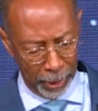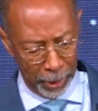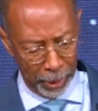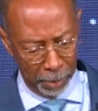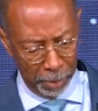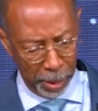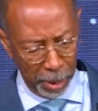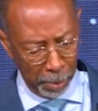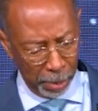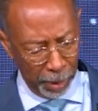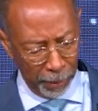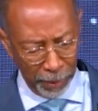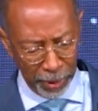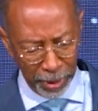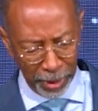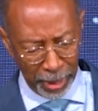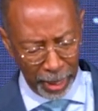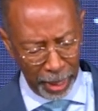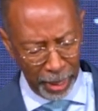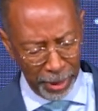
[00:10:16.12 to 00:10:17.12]
People of his
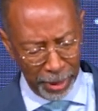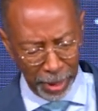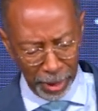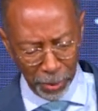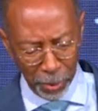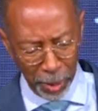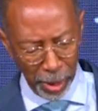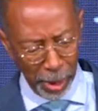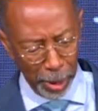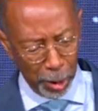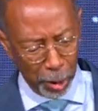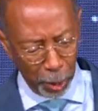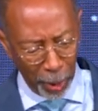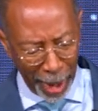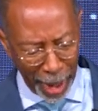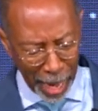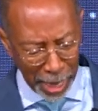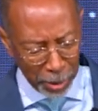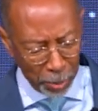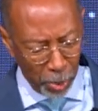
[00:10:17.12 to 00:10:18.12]
day didn't really
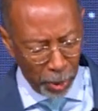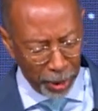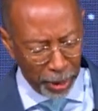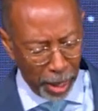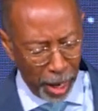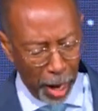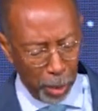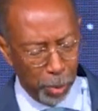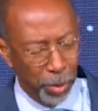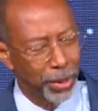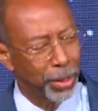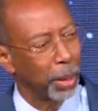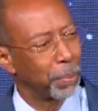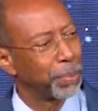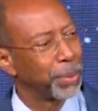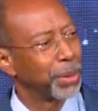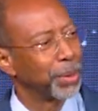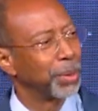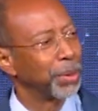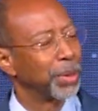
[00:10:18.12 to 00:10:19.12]
grasp what God was up
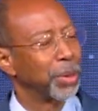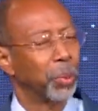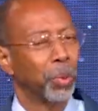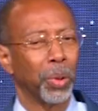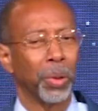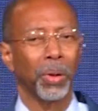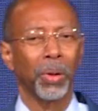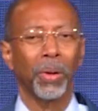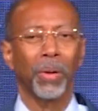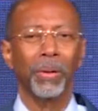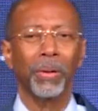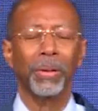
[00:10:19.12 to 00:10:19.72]
to in the world.